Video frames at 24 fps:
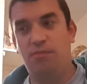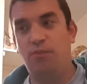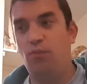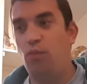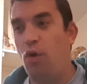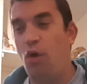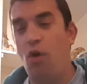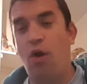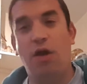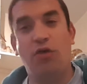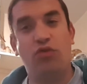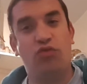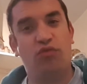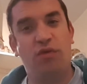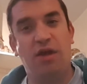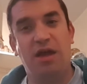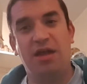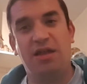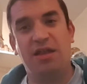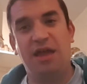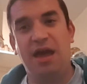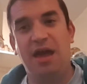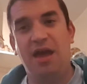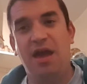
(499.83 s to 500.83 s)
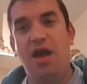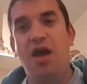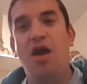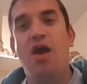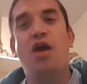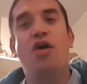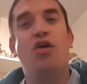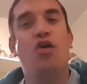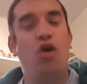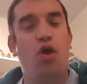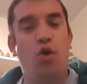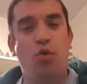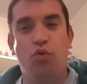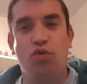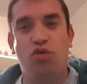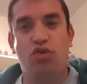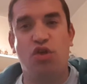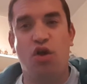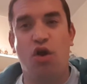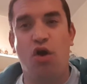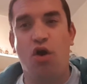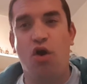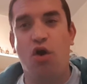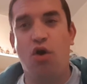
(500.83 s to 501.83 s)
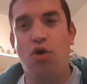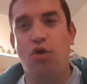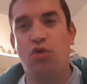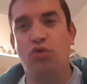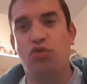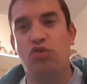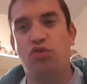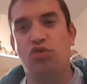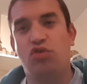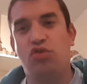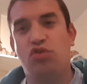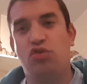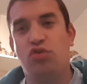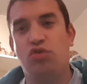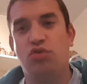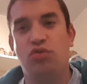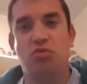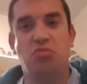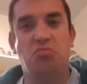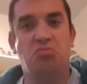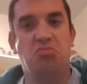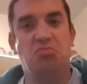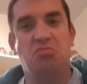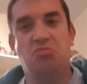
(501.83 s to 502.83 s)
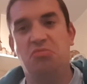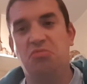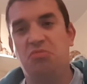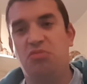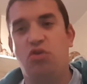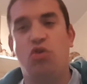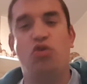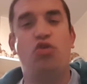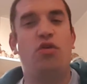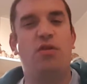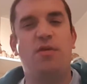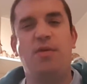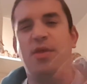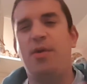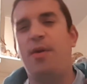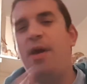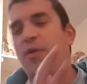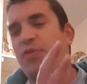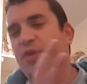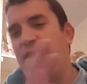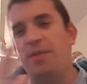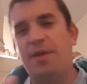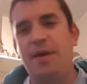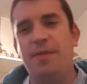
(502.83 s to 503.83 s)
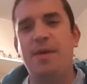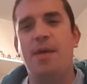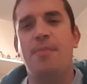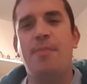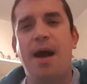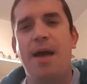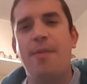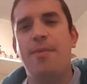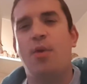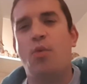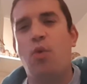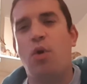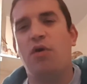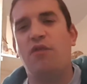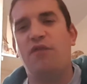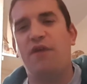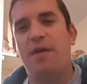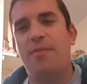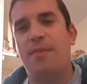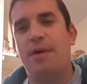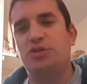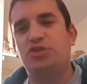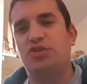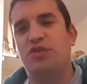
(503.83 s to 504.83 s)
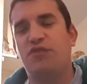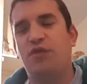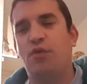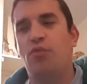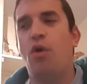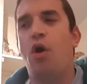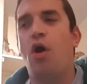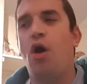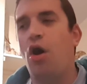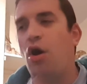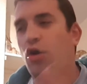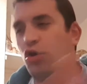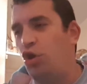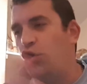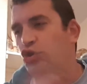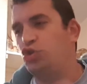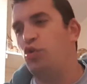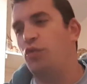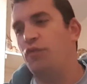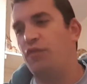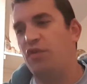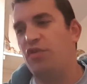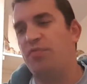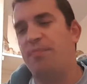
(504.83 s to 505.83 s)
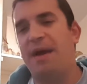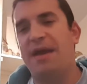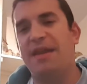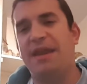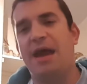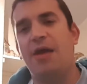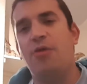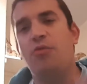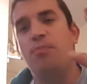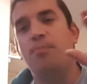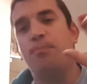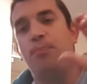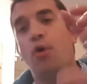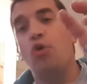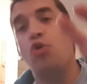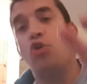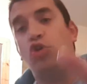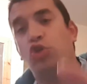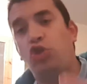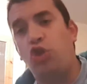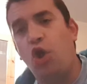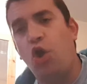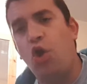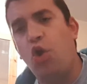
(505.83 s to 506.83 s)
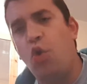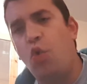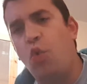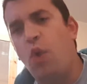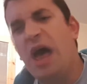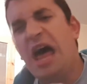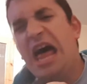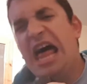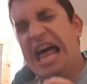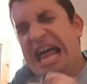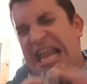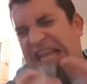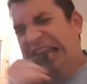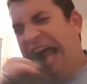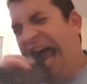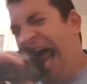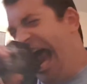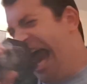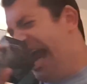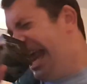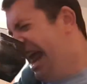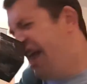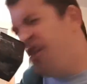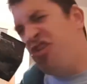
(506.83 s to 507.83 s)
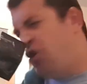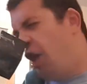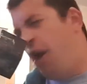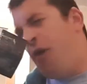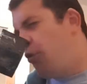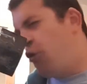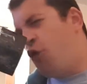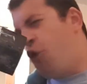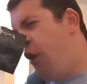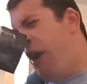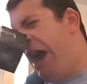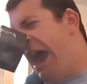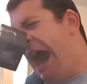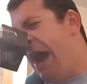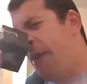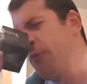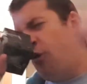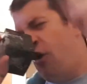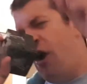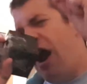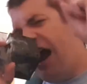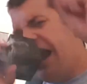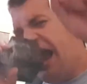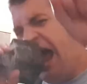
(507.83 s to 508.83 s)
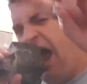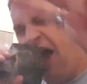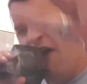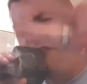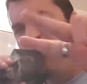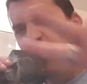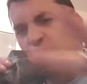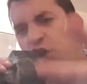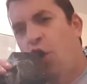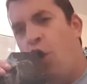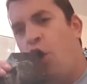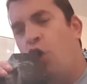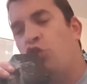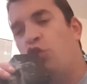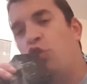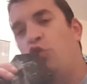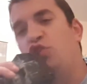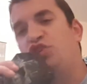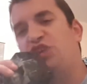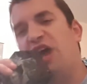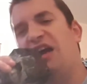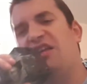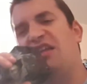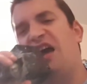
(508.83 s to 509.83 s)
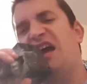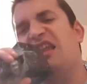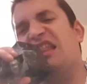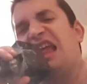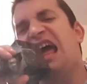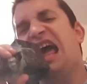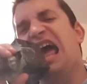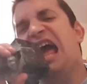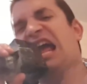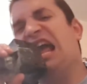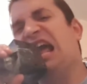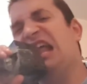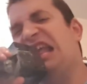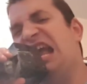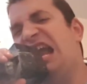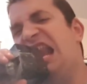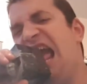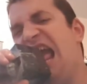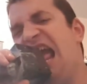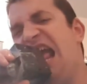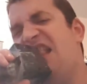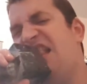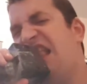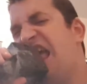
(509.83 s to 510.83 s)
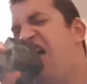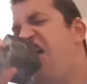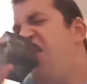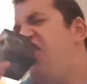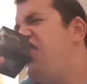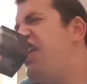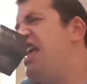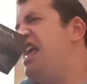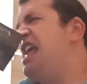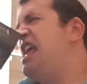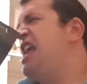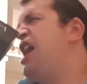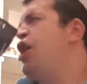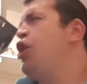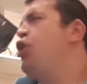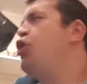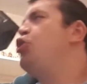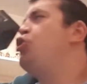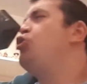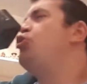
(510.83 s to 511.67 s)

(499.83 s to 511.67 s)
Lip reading: What else really? Usos. So I don't know, I didn't have any qualifying matches for Raw, not sure for SmackDown, but do like and subscribe right now for your two shoutouts, because it is the